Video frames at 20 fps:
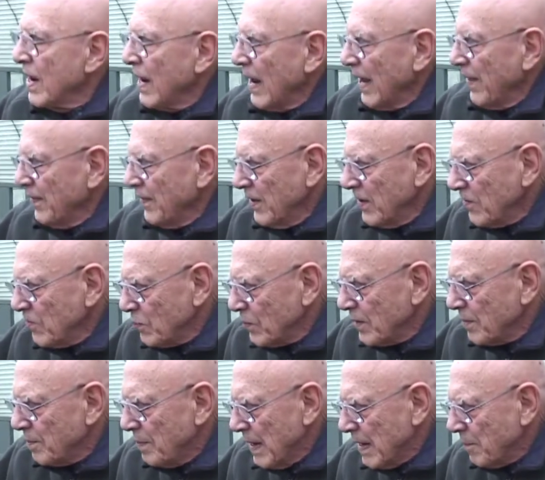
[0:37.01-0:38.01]
And this
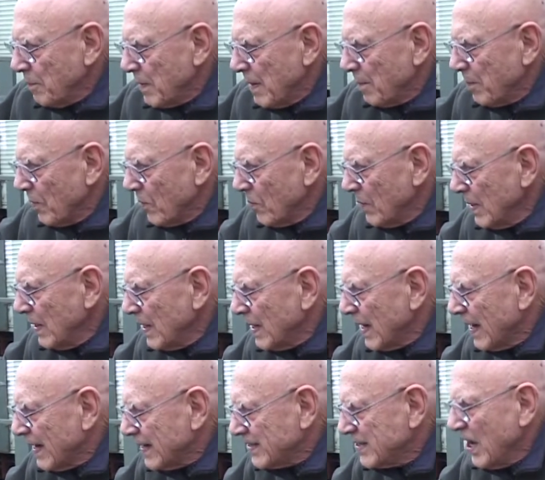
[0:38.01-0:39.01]
would make people
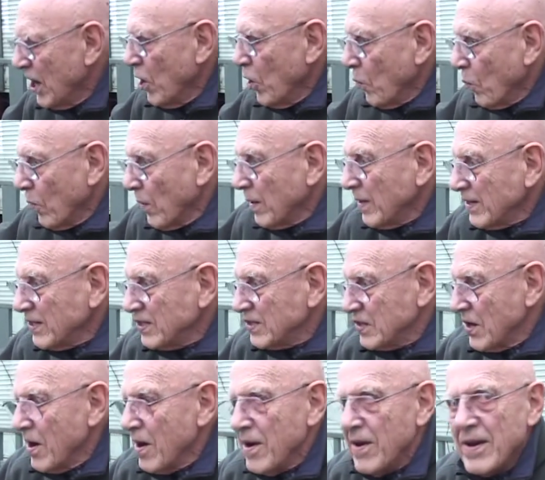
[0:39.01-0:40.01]
realize where it
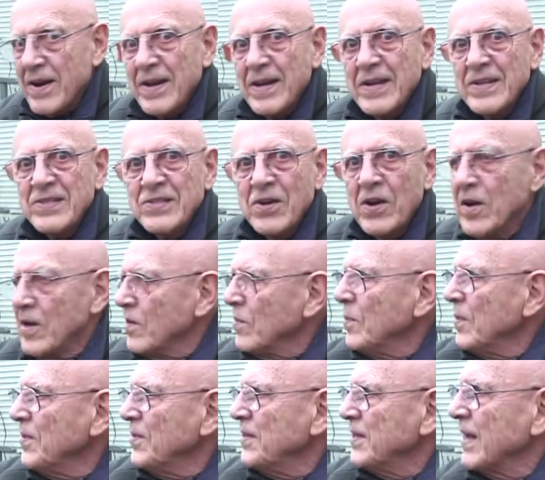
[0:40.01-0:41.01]
started. It started
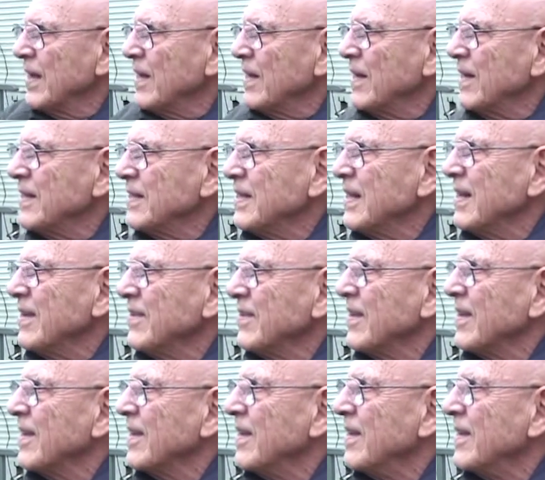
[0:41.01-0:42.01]
with Nikola
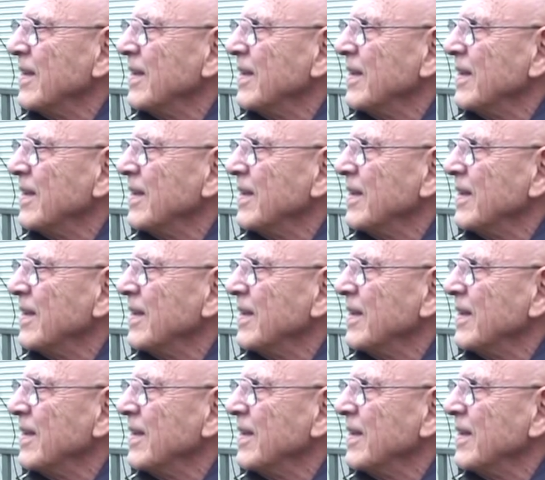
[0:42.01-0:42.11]
Tesla.